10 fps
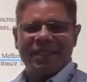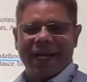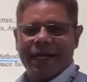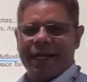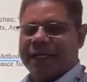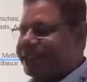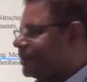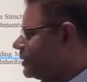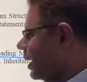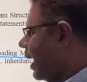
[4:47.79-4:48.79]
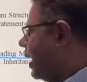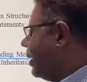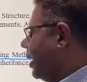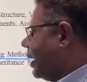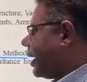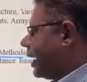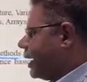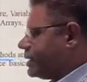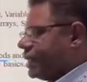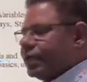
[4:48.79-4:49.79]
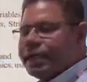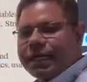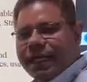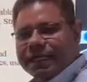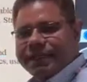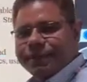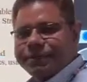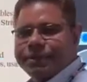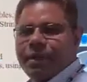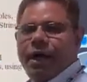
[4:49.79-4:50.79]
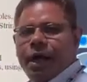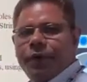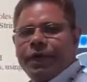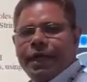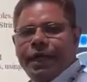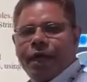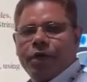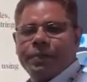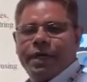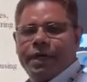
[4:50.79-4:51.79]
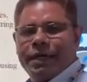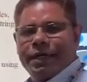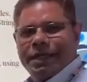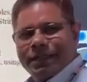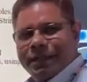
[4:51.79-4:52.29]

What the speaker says: thread concepts and collection concepts, how we can develop the